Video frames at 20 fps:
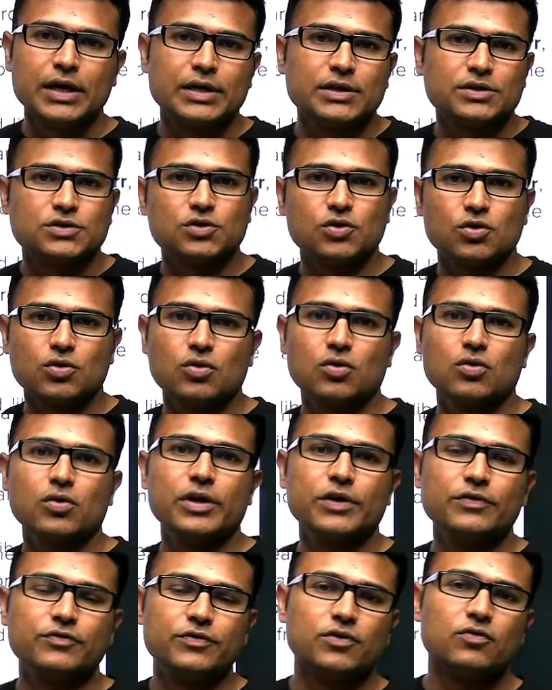So
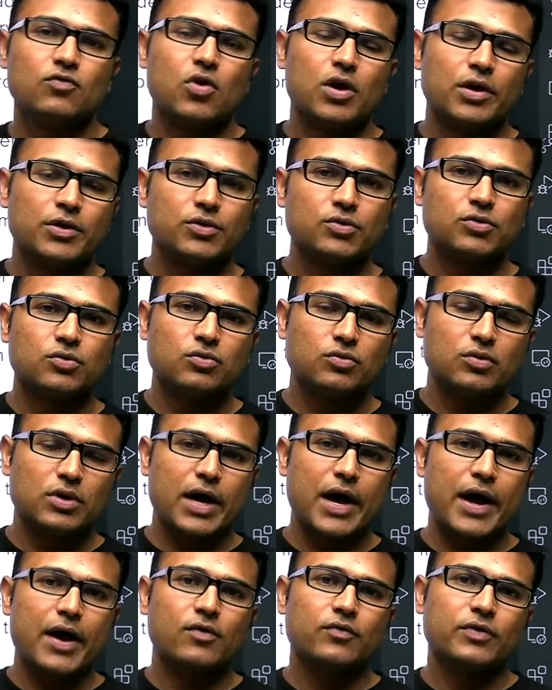if you want to
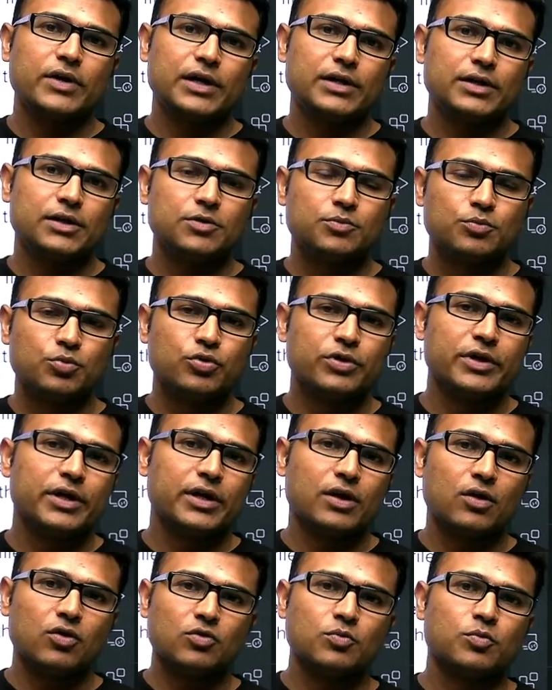have that input
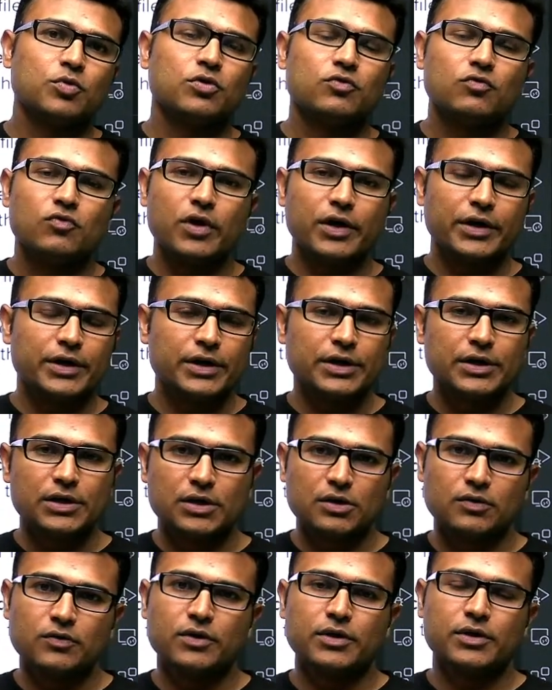and output working in
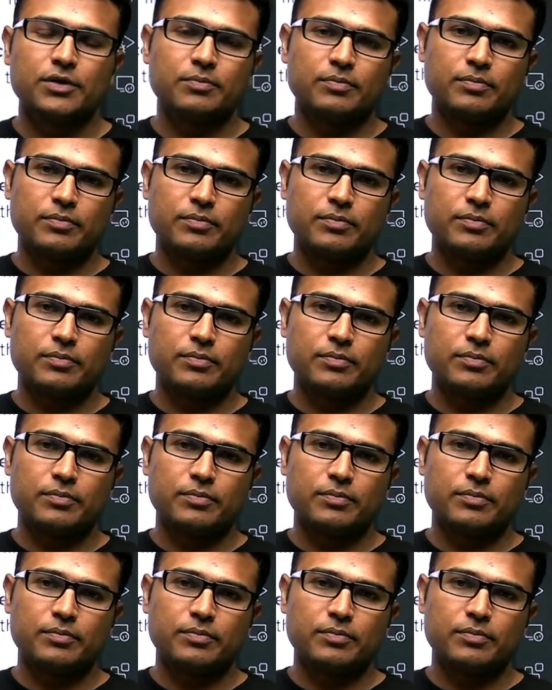your,